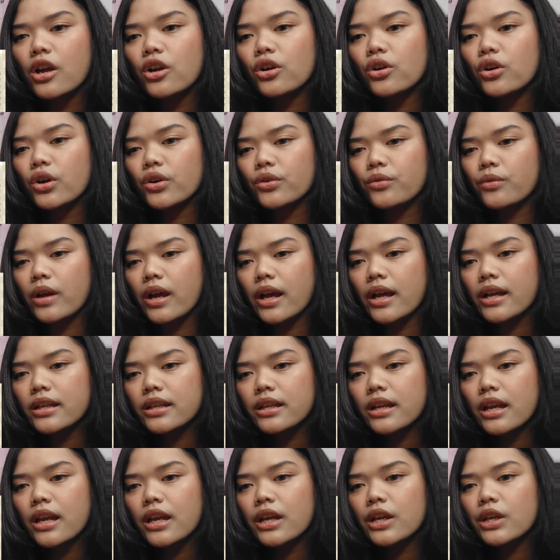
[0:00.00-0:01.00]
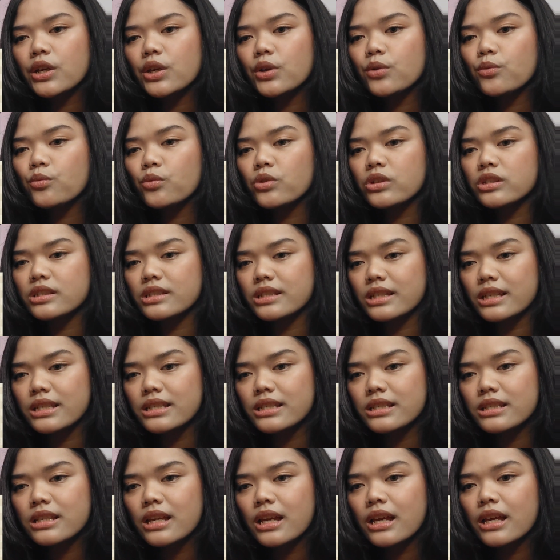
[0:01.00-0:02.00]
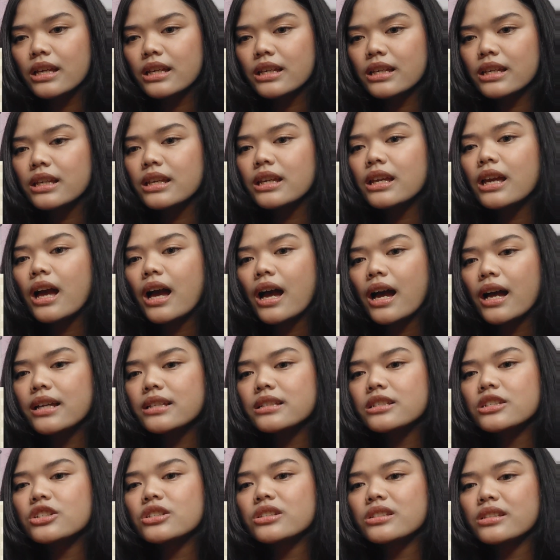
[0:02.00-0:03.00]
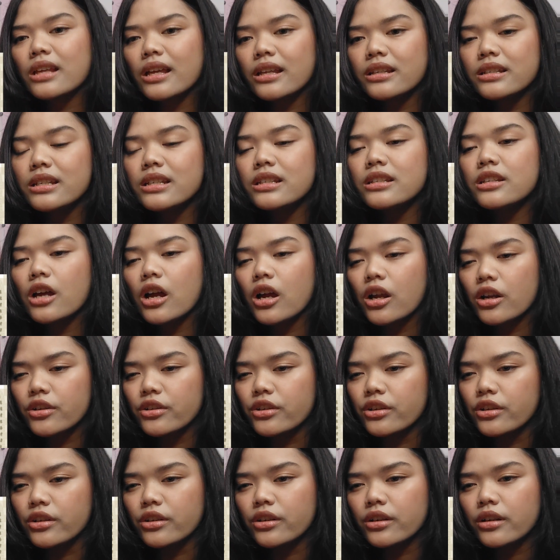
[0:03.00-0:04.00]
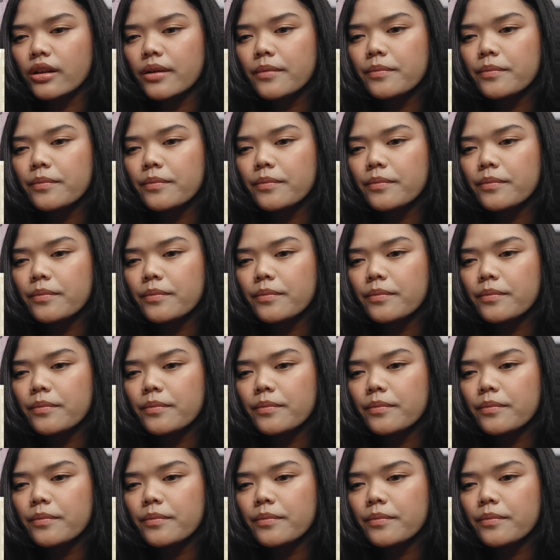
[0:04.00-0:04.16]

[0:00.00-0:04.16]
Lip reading: Correct. He wishes he had studied harder.